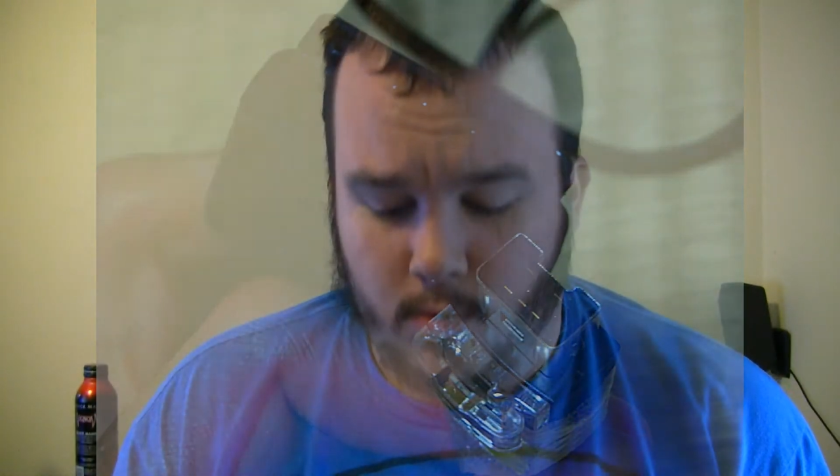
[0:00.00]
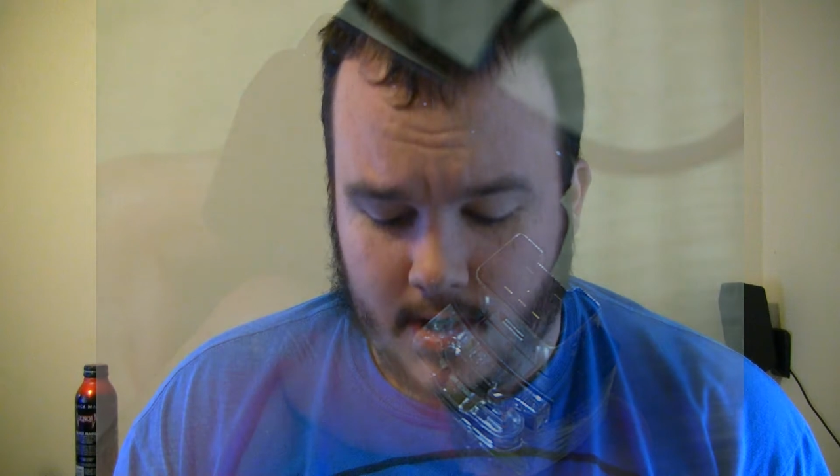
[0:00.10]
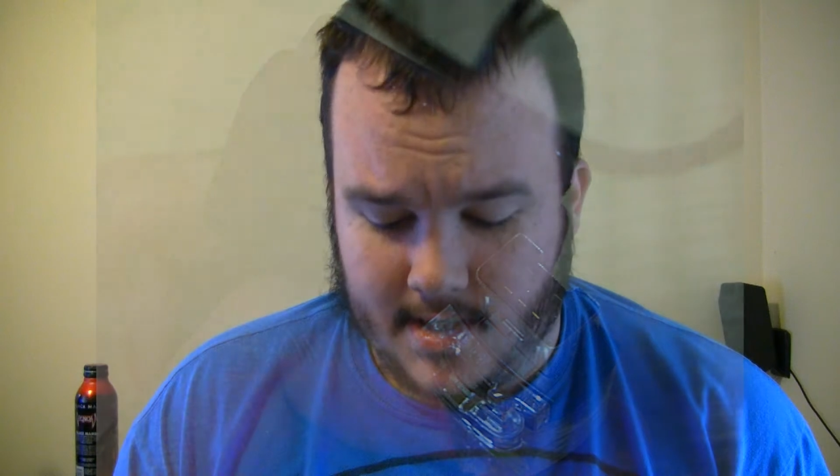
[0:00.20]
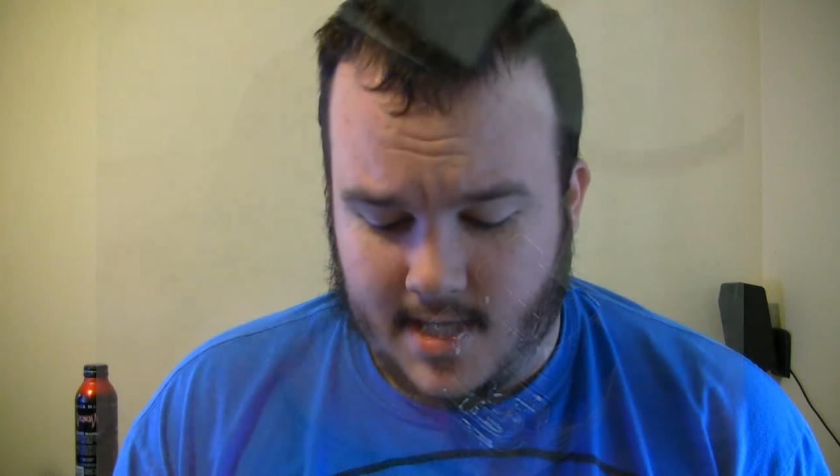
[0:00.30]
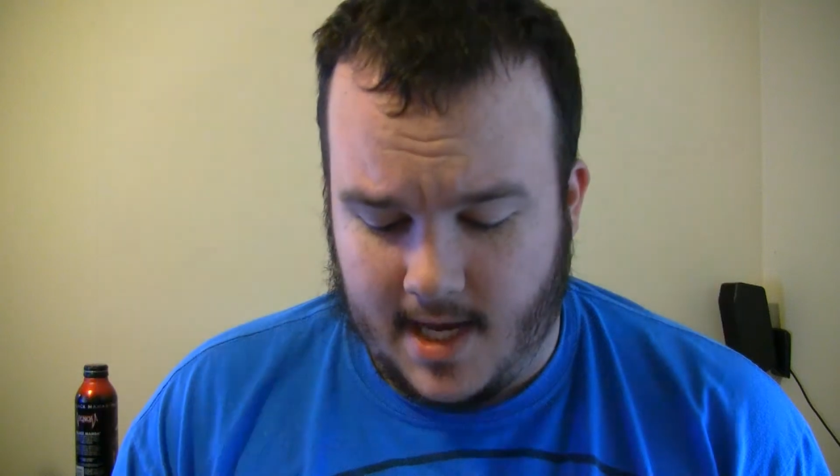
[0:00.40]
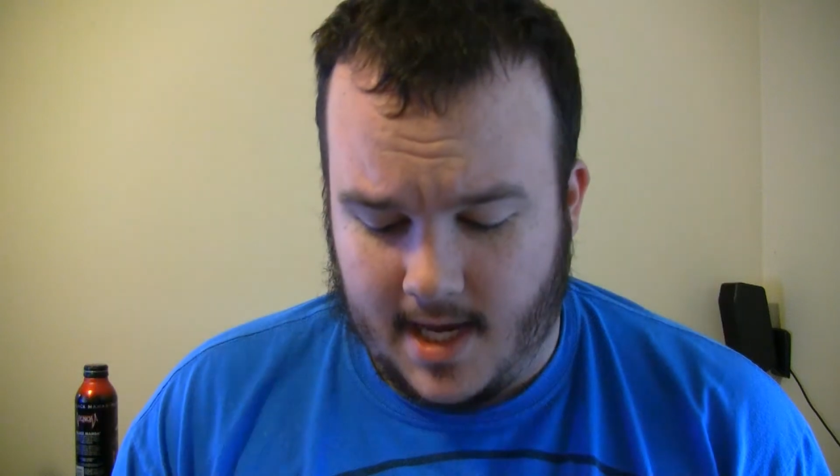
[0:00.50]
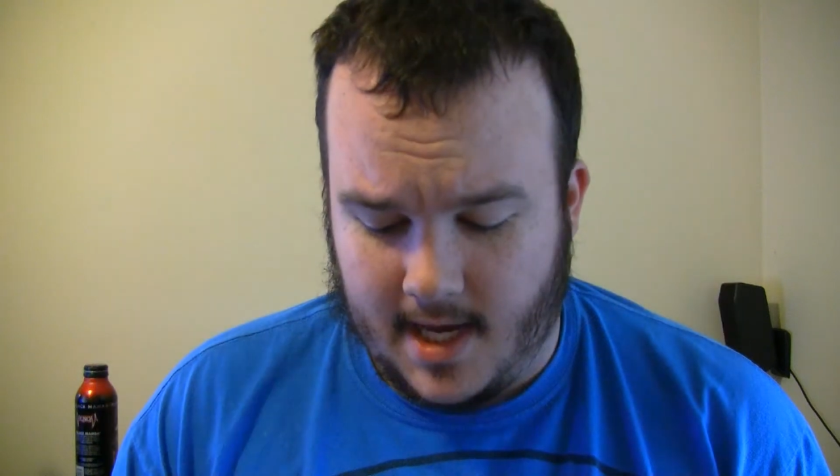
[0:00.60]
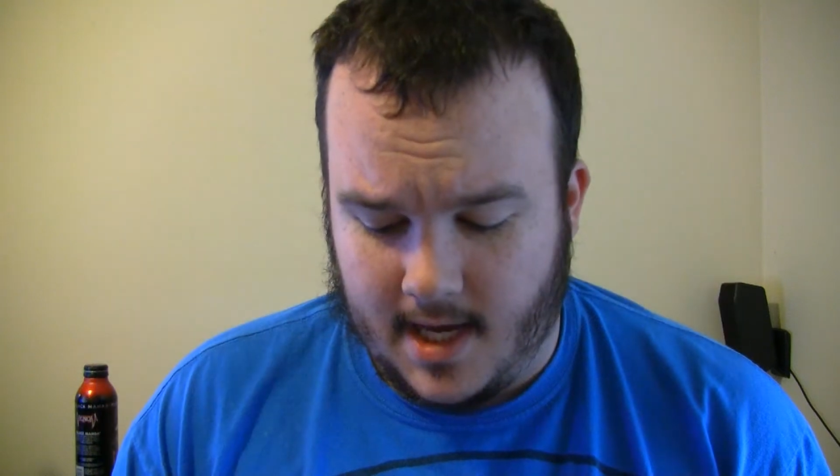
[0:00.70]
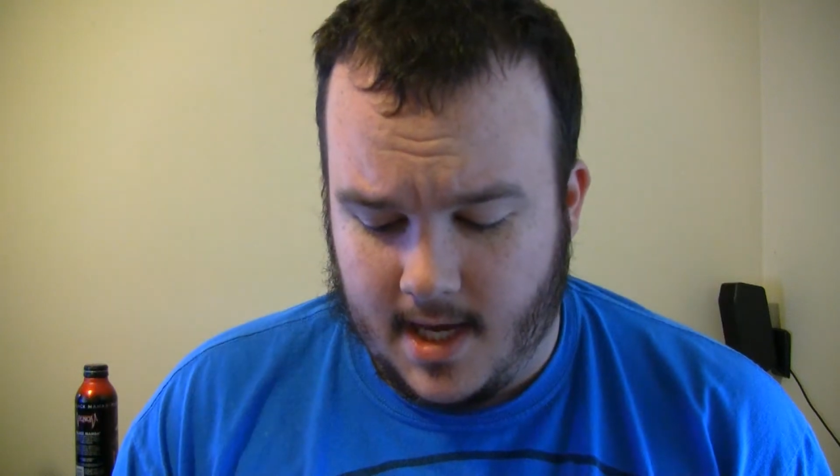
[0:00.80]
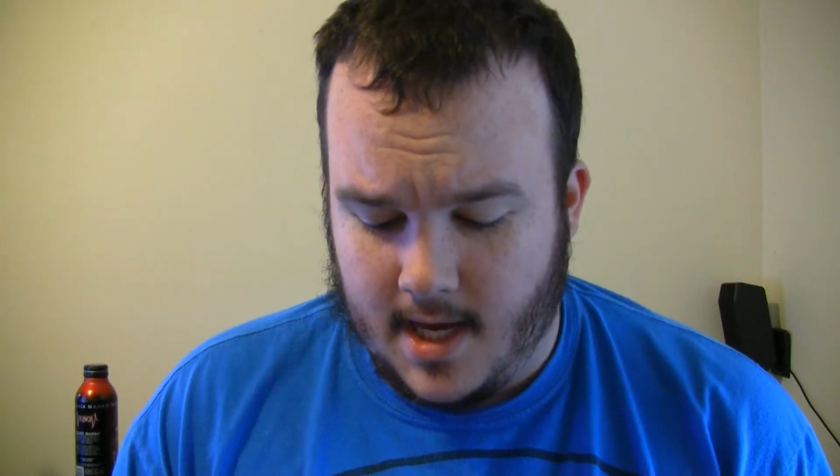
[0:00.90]
was
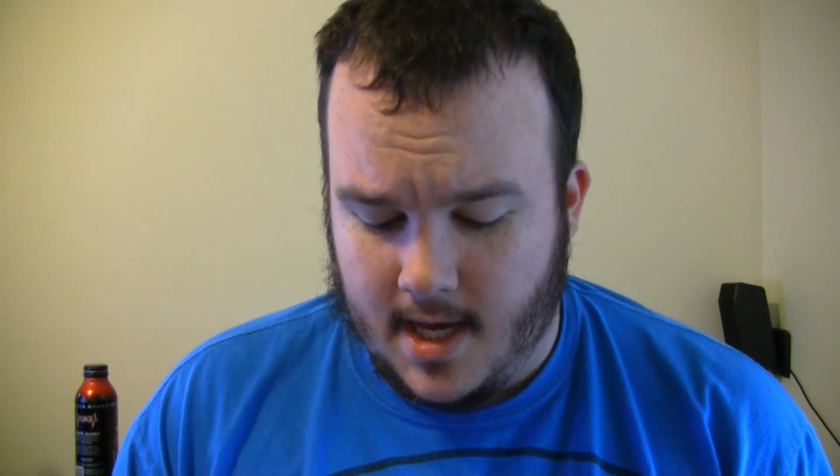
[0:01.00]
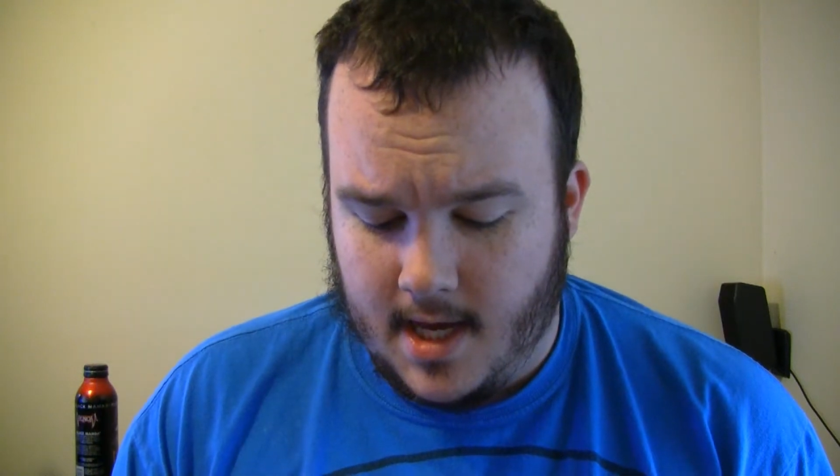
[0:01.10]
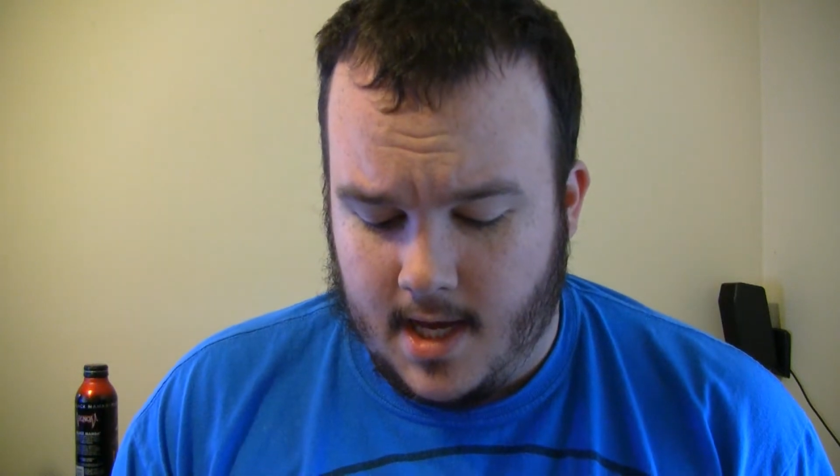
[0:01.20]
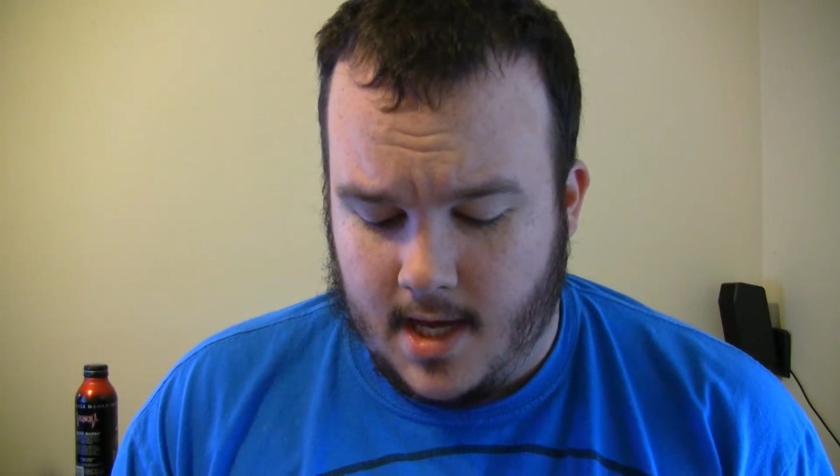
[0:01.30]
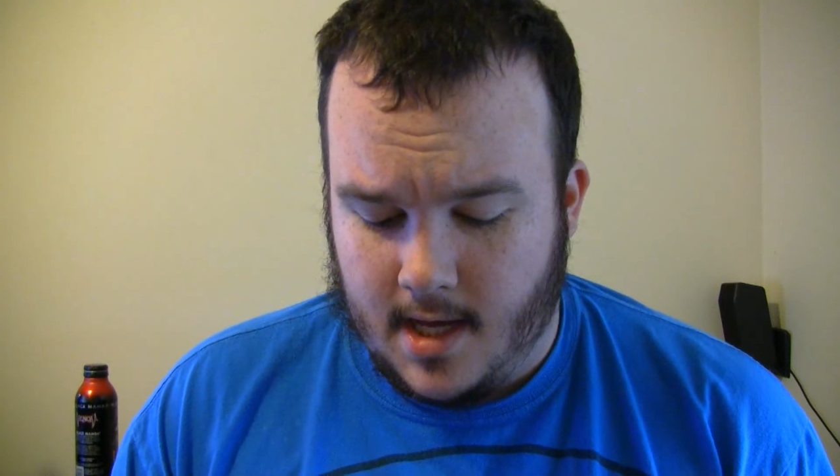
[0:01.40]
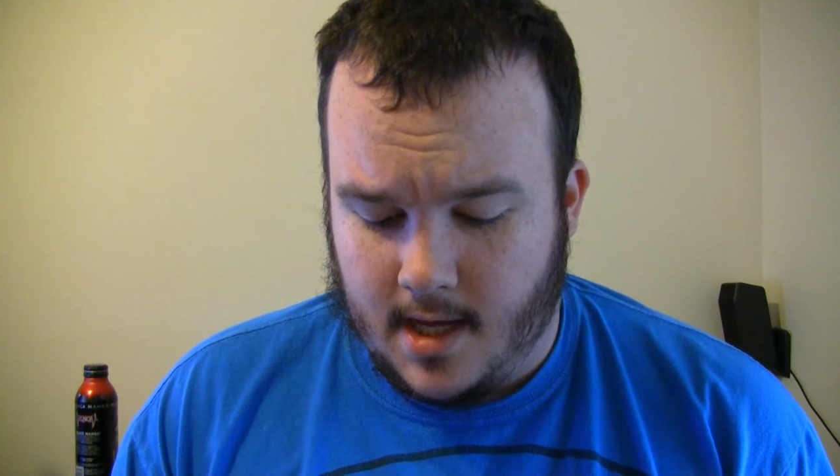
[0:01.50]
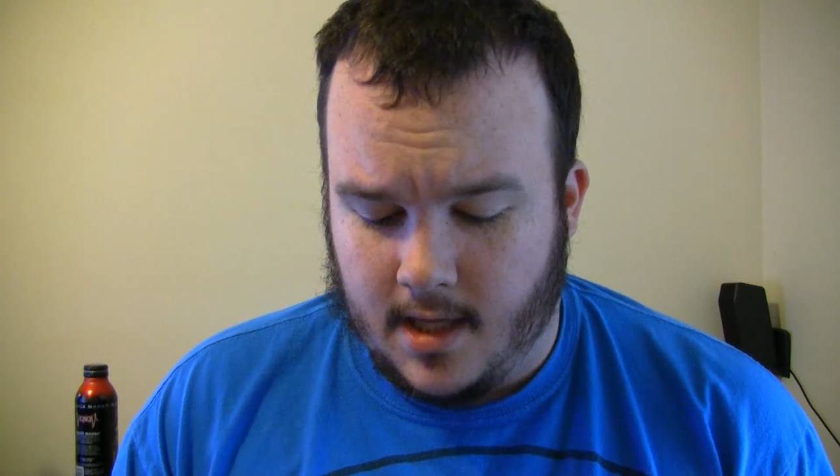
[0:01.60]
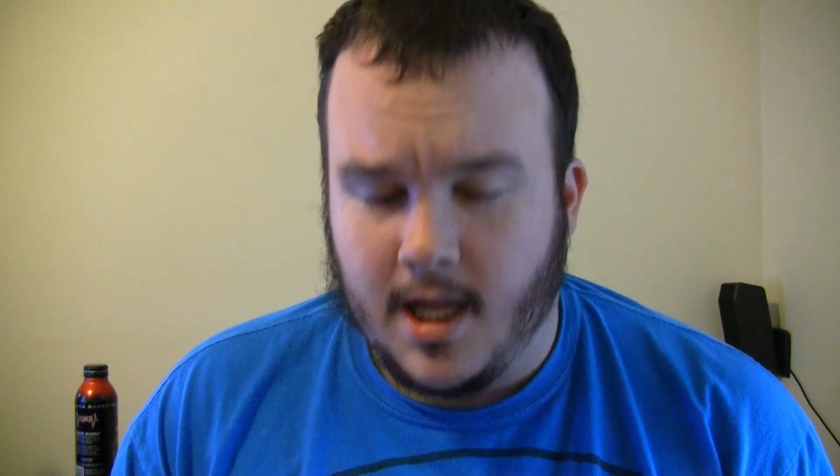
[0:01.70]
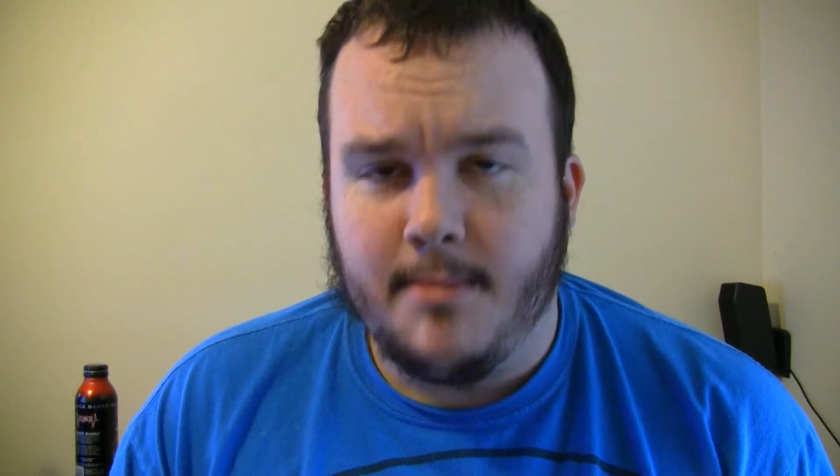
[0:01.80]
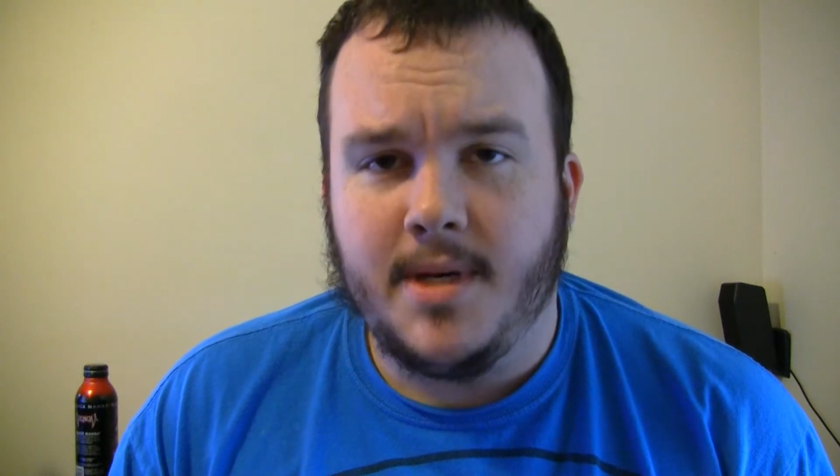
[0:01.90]
a Club